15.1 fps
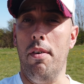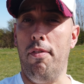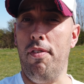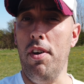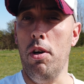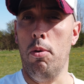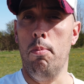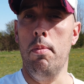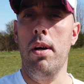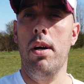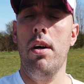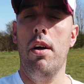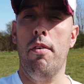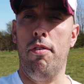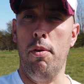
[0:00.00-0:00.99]
the film
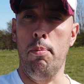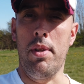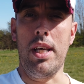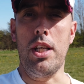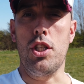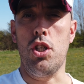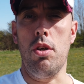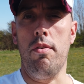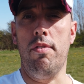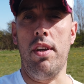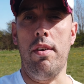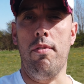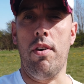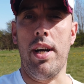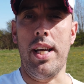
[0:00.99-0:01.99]
from these
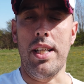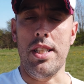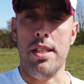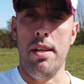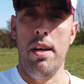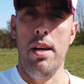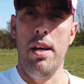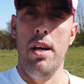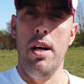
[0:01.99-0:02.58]
UV rays.